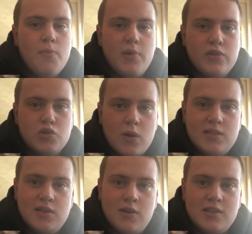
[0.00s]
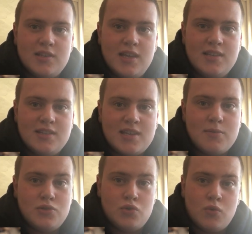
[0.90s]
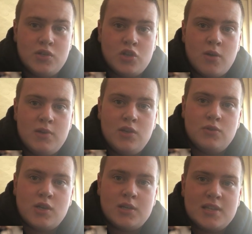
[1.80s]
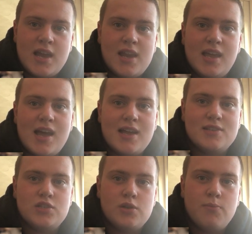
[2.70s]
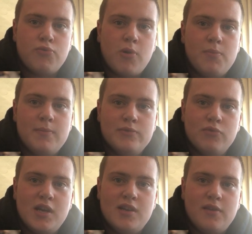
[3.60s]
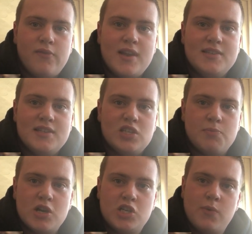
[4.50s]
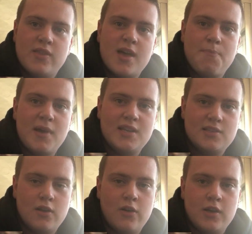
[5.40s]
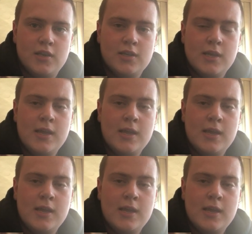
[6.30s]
but 29 interceptions during his time at Utah State, and he has some problems reading defenses, especially when they're base aligned